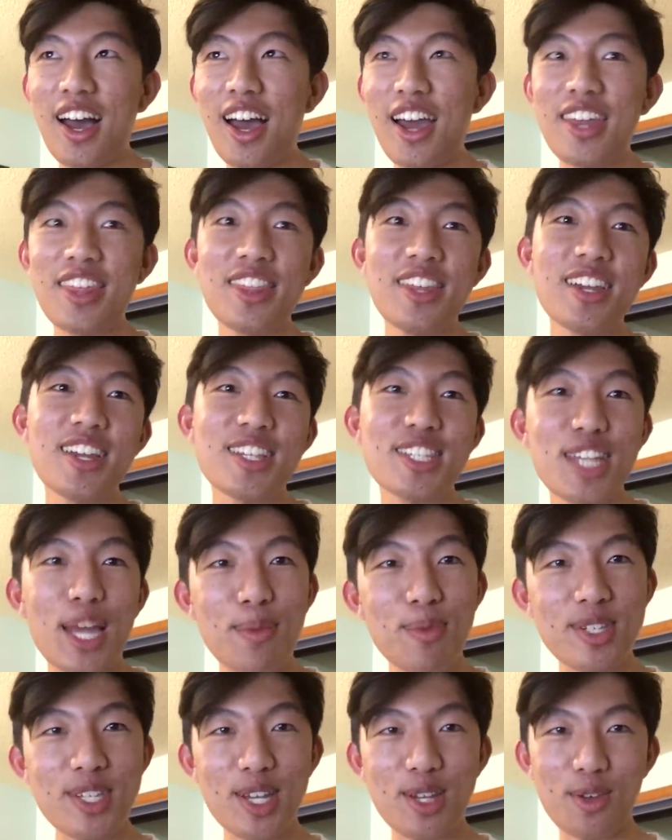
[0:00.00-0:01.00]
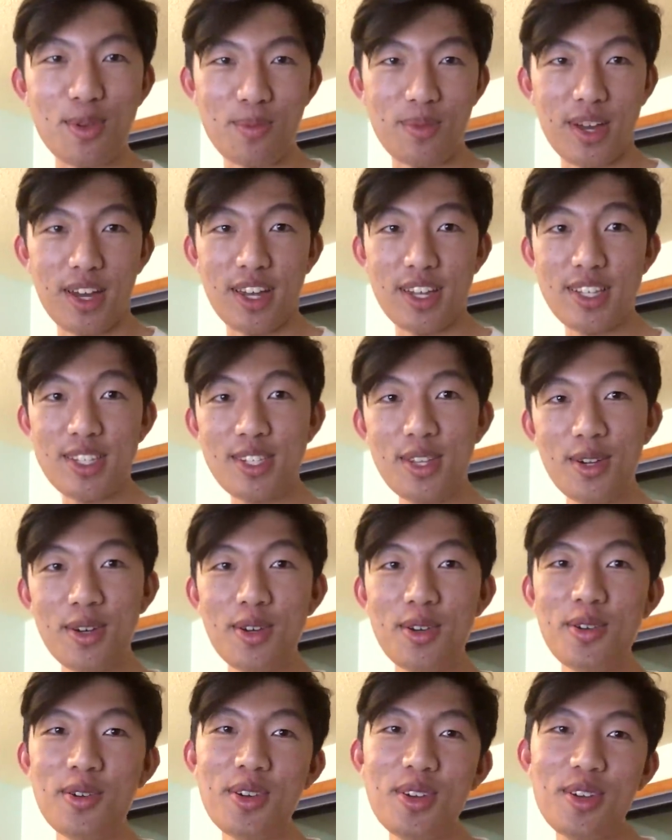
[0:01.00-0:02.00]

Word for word: I think it's time to say goodbye. So,